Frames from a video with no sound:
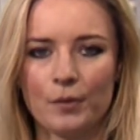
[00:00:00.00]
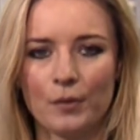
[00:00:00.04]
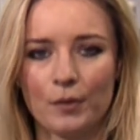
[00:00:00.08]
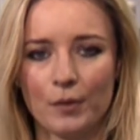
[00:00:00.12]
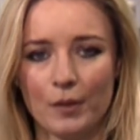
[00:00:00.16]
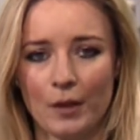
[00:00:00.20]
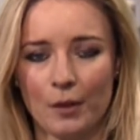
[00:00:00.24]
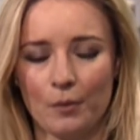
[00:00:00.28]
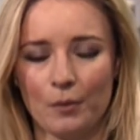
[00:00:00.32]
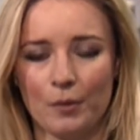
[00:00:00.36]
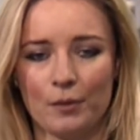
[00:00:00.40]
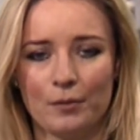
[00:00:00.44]

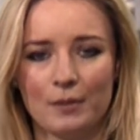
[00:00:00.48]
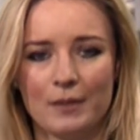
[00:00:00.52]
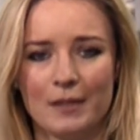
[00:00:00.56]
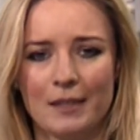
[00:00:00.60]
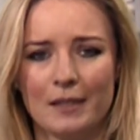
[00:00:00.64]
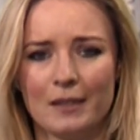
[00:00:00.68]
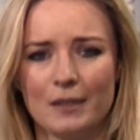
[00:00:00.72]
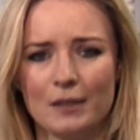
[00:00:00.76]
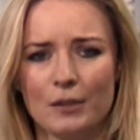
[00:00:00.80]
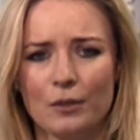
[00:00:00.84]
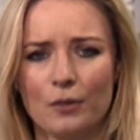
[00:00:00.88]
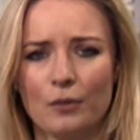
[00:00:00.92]
that we've
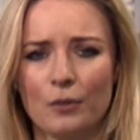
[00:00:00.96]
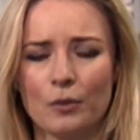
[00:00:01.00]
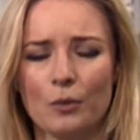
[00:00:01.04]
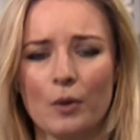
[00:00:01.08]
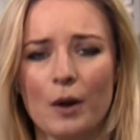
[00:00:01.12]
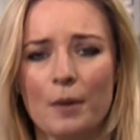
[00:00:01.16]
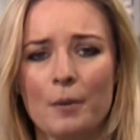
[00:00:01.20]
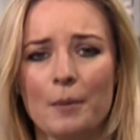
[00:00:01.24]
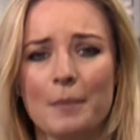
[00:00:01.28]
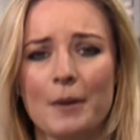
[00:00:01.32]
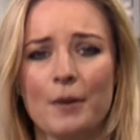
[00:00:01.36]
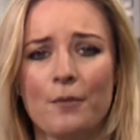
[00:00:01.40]
seen sort of
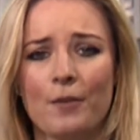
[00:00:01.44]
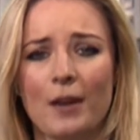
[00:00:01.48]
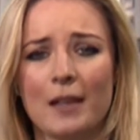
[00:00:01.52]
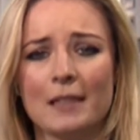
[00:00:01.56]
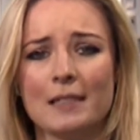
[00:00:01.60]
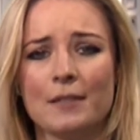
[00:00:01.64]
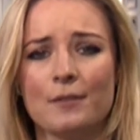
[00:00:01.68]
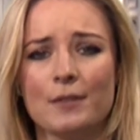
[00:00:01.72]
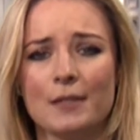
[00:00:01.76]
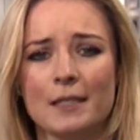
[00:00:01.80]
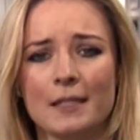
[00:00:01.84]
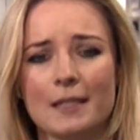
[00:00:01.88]
quite a bit of
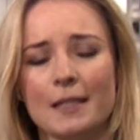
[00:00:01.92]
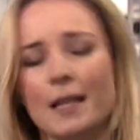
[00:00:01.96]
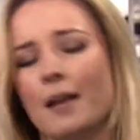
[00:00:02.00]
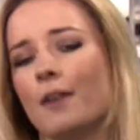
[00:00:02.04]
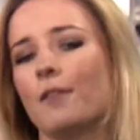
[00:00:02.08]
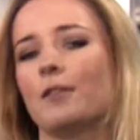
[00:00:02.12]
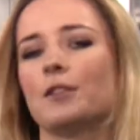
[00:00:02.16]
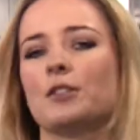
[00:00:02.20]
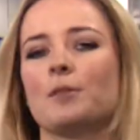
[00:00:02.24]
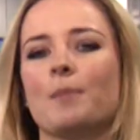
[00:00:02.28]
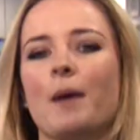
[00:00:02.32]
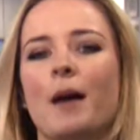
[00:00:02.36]
activity there
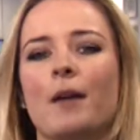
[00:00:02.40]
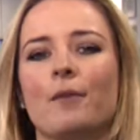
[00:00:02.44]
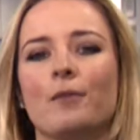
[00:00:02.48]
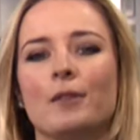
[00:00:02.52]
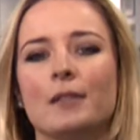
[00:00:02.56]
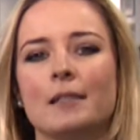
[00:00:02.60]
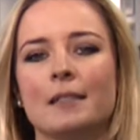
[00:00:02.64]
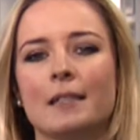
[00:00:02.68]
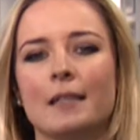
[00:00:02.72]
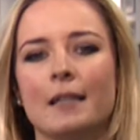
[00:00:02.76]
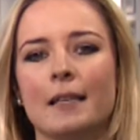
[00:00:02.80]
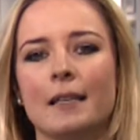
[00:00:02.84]
in Japan
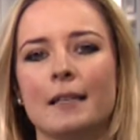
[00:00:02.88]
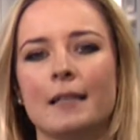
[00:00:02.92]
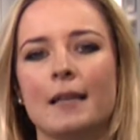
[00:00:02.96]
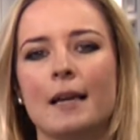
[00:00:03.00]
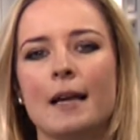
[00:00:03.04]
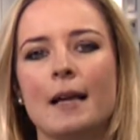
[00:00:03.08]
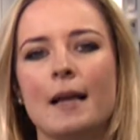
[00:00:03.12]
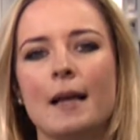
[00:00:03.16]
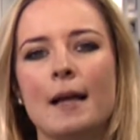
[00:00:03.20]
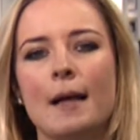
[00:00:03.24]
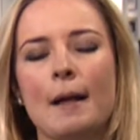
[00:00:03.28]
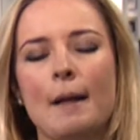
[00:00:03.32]
recently.
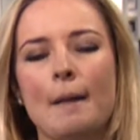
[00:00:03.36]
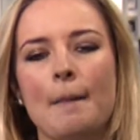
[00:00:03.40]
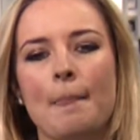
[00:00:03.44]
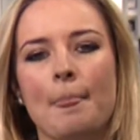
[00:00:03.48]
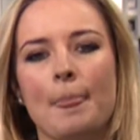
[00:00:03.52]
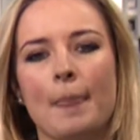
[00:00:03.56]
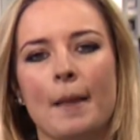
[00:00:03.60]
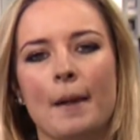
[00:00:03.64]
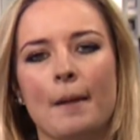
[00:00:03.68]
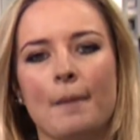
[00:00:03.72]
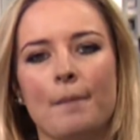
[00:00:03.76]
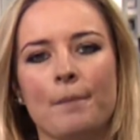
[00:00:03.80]

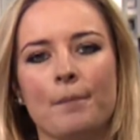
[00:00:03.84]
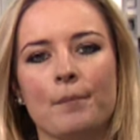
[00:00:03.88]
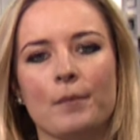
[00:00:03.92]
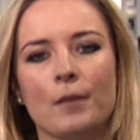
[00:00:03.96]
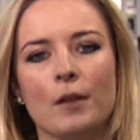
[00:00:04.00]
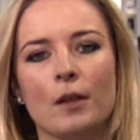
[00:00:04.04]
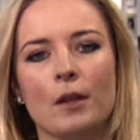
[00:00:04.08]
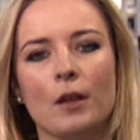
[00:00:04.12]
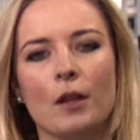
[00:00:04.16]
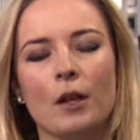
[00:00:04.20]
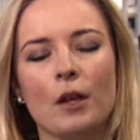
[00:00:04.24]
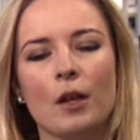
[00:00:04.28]

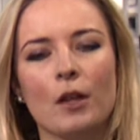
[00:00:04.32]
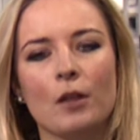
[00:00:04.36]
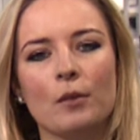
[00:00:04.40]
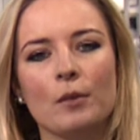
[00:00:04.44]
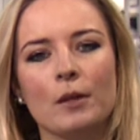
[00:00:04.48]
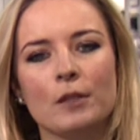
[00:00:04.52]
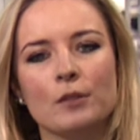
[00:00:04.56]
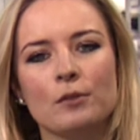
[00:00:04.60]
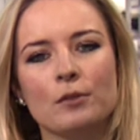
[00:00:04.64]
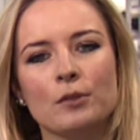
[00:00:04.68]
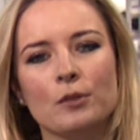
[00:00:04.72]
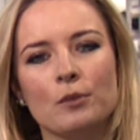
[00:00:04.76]

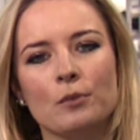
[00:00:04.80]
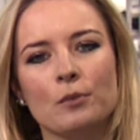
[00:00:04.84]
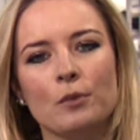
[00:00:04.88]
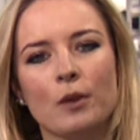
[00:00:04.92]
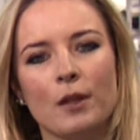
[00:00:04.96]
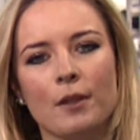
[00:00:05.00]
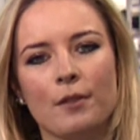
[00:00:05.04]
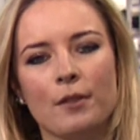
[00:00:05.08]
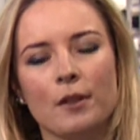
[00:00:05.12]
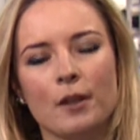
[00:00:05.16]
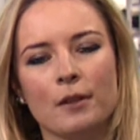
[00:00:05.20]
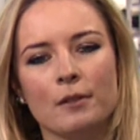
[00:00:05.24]
Otherwise, also
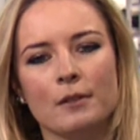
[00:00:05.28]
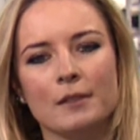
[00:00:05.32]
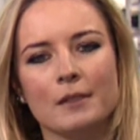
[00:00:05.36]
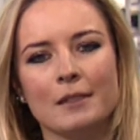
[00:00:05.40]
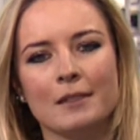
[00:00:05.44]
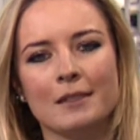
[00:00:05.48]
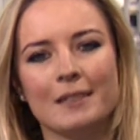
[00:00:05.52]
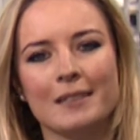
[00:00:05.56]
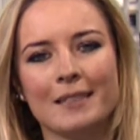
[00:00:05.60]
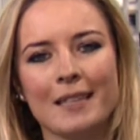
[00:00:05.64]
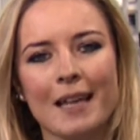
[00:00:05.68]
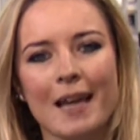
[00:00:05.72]
worth noting
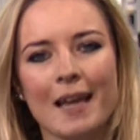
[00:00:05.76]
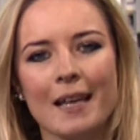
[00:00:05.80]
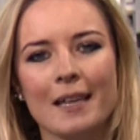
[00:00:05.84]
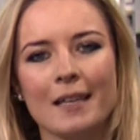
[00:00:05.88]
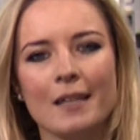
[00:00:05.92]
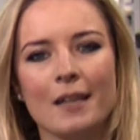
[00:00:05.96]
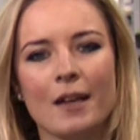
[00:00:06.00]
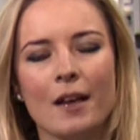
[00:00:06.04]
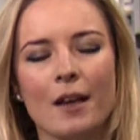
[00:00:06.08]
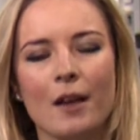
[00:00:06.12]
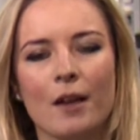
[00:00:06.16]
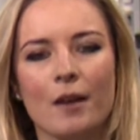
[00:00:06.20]

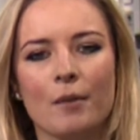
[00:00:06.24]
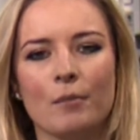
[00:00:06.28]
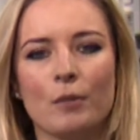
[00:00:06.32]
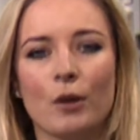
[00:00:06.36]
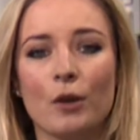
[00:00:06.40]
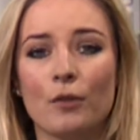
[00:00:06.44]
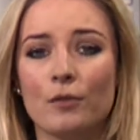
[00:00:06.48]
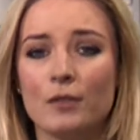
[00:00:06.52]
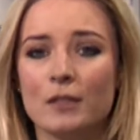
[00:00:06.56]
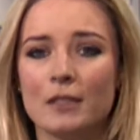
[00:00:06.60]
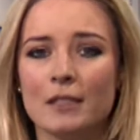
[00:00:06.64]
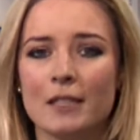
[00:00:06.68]
today,
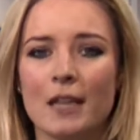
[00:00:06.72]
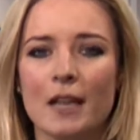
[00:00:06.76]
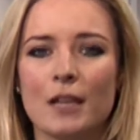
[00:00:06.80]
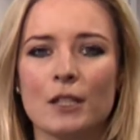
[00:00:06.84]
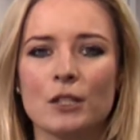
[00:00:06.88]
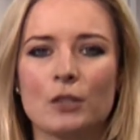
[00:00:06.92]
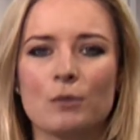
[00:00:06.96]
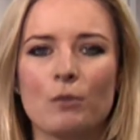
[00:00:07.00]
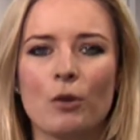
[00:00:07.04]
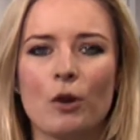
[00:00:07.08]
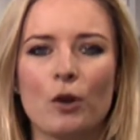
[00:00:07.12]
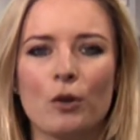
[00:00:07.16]
over today
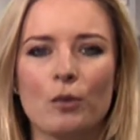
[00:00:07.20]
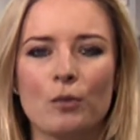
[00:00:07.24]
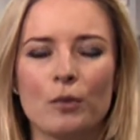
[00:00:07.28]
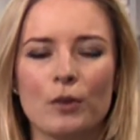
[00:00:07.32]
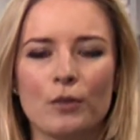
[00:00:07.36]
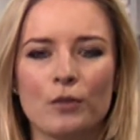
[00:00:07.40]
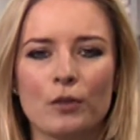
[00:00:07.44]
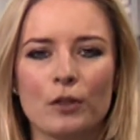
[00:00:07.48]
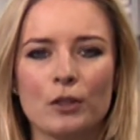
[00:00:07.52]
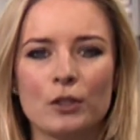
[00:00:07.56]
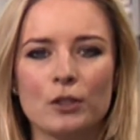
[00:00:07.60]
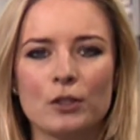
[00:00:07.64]
and tomorrow,
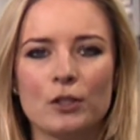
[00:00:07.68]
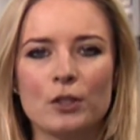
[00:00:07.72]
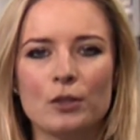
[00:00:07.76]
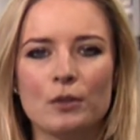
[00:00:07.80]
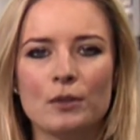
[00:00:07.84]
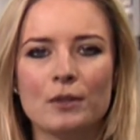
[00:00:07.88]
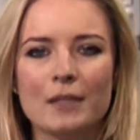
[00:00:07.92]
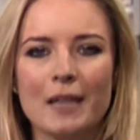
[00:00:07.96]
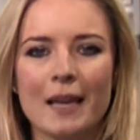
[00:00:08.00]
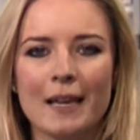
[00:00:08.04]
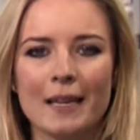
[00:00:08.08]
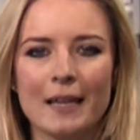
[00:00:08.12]
we've got a
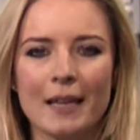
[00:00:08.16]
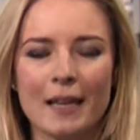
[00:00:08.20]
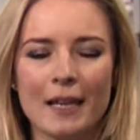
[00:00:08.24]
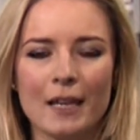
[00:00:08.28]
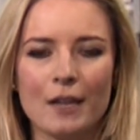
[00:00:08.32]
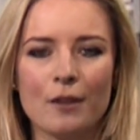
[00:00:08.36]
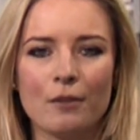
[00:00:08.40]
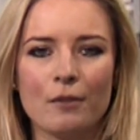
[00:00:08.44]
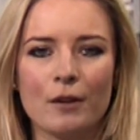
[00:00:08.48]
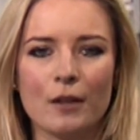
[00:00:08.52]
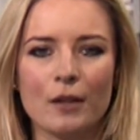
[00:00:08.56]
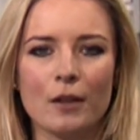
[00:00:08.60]
two-day
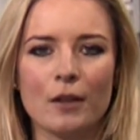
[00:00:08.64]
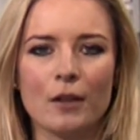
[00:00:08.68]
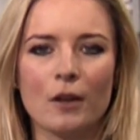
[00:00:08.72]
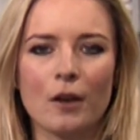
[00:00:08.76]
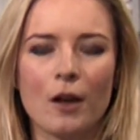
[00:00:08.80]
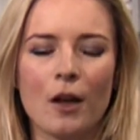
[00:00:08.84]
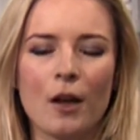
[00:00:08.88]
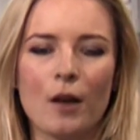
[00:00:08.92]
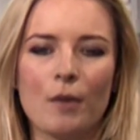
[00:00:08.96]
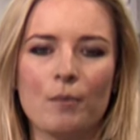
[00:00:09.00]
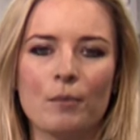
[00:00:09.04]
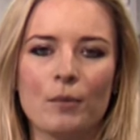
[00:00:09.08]
hearing
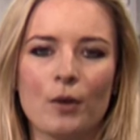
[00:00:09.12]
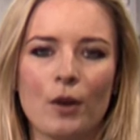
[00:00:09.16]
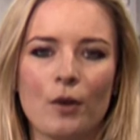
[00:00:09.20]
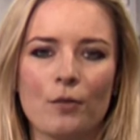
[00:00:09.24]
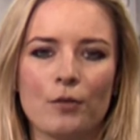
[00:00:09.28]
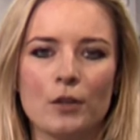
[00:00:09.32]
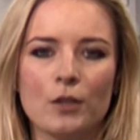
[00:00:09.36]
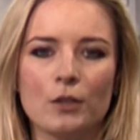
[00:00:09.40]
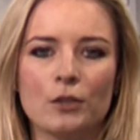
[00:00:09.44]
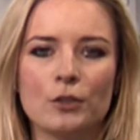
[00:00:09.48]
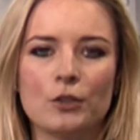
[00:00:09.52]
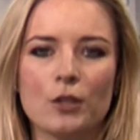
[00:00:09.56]
of
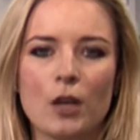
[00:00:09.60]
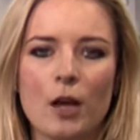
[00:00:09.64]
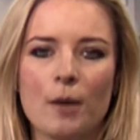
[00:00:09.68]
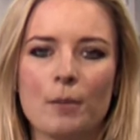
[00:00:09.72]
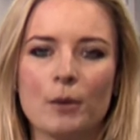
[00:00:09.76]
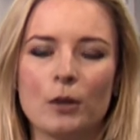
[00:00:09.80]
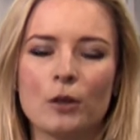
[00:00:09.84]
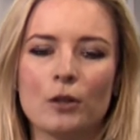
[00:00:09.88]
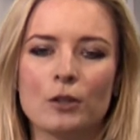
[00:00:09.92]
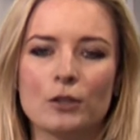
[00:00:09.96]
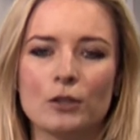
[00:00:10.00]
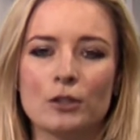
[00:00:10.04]
the
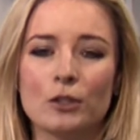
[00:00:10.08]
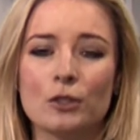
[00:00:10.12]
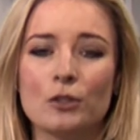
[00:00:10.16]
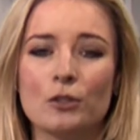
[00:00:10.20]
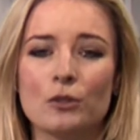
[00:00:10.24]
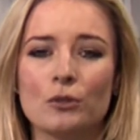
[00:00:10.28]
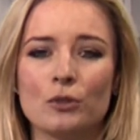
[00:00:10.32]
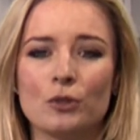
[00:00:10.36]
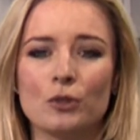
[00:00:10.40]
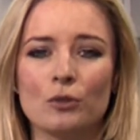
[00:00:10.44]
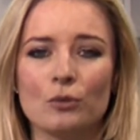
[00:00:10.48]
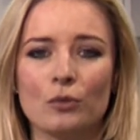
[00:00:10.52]
German
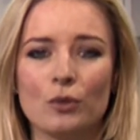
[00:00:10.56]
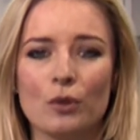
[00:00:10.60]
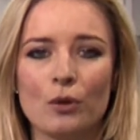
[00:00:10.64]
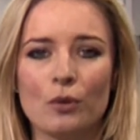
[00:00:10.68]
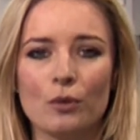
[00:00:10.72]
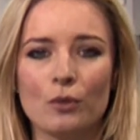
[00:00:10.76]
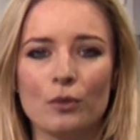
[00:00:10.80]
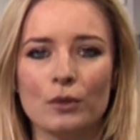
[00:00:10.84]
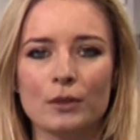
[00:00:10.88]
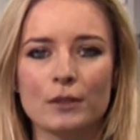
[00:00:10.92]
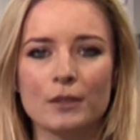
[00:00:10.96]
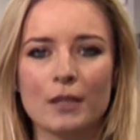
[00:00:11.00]
Constitutional
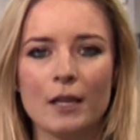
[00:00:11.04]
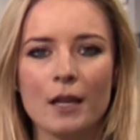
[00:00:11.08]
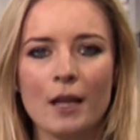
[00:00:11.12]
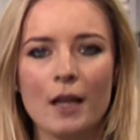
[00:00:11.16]
Court.